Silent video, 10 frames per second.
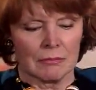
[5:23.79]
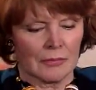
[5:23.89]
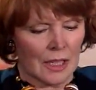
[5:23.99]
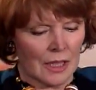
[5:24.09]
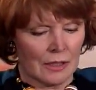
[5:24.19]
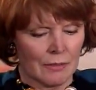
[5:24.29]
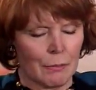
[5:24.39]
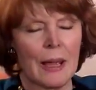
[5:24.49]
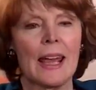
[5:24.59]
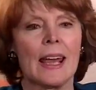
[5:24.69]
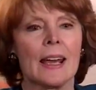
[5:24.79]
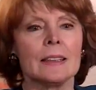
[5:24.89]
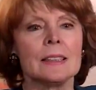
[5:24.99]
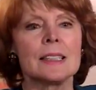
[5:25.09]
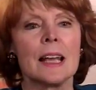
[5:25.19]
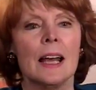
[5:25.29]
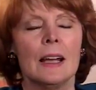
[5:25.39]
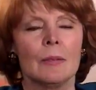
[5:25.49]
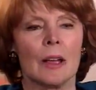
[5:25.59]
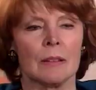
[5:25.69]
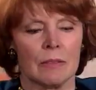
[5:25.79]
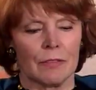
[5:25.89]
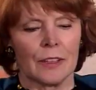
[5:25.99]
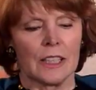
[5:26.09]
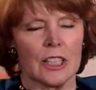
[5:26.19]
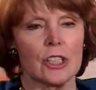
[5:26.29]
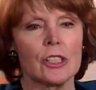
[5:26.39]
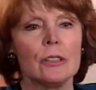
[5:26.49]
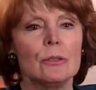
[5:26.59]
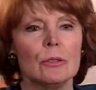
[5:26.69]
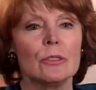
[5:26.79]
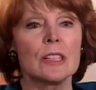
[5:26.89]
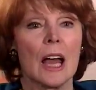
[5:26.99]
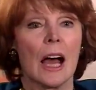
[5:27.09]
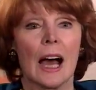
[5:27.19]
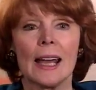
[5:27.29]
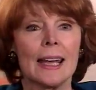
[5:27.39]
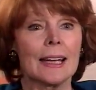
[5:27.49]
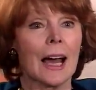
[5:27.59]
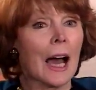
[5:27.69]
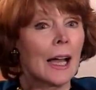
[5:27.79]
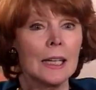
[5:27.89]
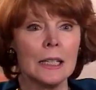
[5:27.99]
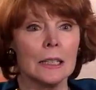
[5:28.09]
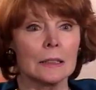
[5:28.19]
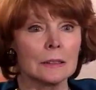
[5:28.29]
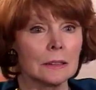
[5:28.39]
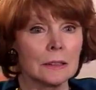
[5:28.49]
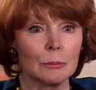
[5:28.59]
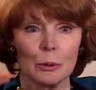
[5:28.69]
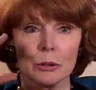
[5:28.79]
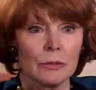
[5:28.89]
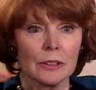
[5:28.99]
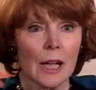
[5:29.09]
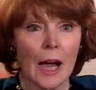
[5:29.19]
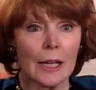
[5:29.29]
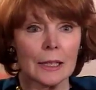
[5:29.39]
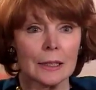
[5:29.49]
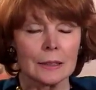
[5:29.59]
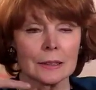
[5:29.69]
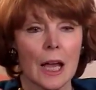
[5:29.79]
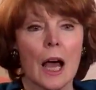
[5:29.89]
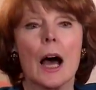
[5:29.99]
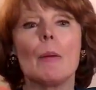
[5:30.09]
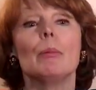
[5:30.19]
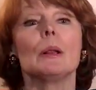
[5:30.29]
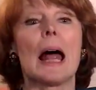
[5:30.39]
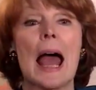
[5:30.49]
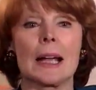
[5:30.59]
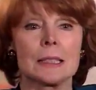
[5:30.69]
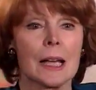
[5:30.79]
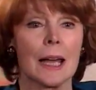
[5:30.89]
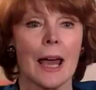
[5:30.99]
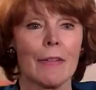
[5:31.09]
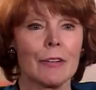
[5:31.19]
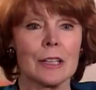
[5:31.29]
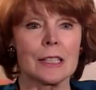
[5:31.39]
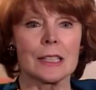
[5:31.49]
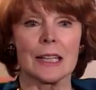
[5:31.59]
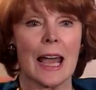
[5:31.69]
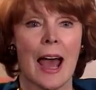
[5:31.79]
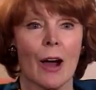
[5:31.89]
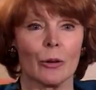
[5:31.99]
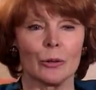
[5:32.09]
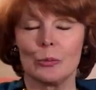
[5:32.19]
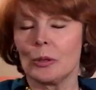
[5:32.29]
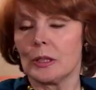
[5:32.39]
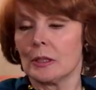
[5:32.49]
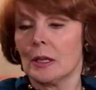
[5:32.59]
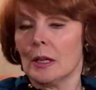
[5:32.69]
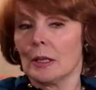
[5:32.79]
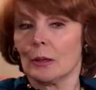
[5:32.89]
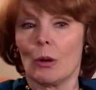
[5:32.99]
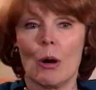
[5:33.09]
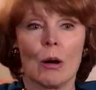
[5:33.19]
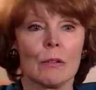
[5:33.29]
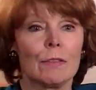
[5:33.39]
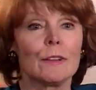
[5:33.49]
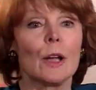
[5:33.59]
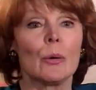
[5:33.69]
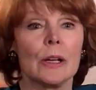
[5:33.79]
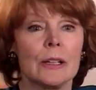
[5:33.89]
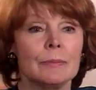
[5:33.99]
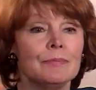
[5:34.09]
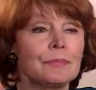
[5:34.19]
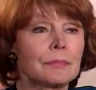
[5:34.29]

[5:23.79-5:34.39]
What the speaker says: kind of pants and funny shoes, I had high heels, beautiful high heels, a black diaphanous gown with a long flowing